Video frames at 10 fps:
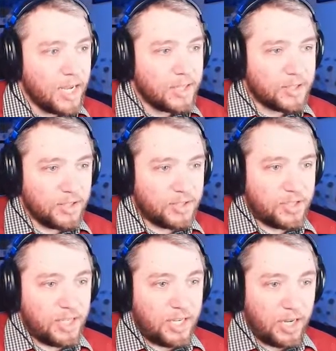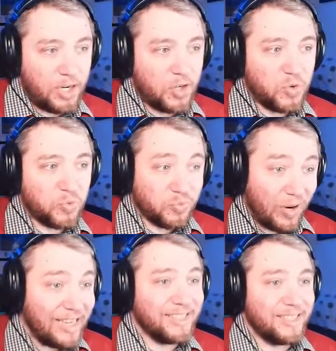Since the
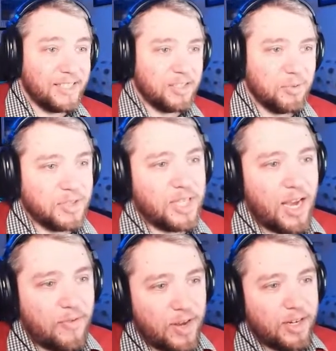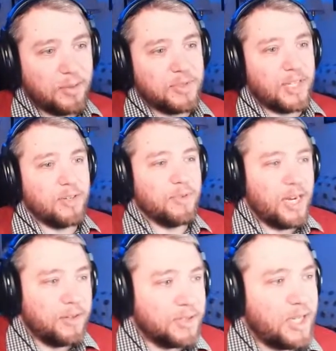craziness that was the FA Cup second
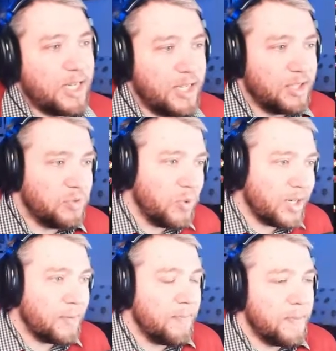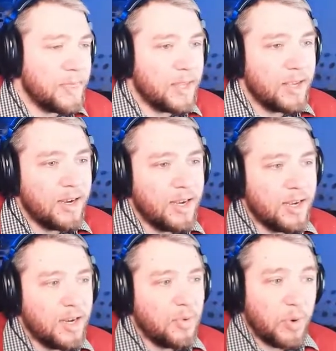round against Wickham,
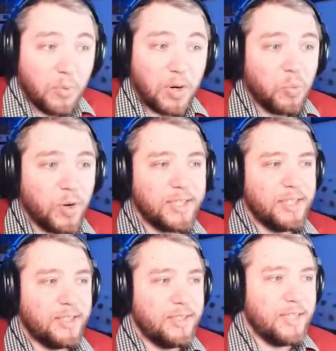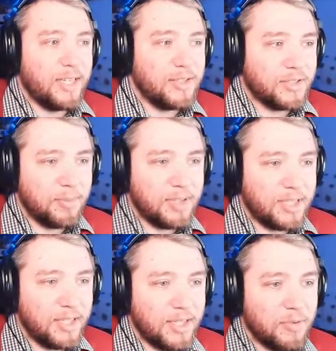we won 1-0 against
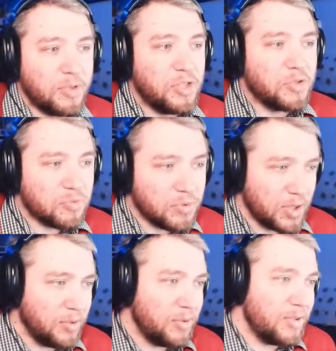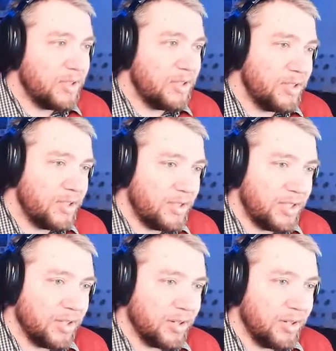Leamington. We drew
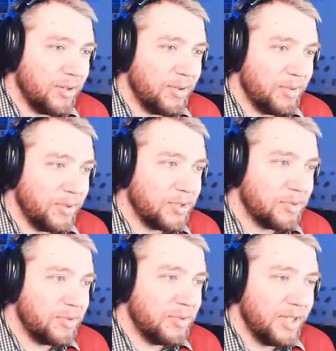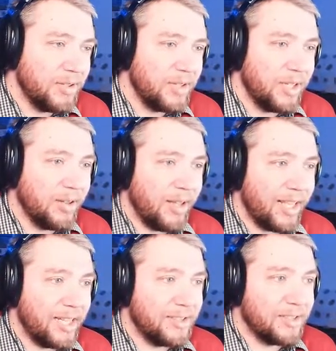0-0
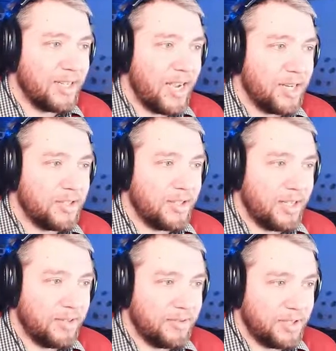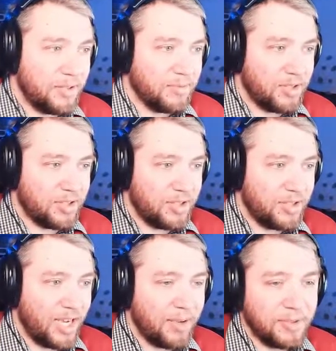against AFC Russian
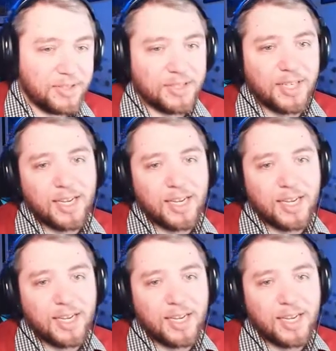Diamonds.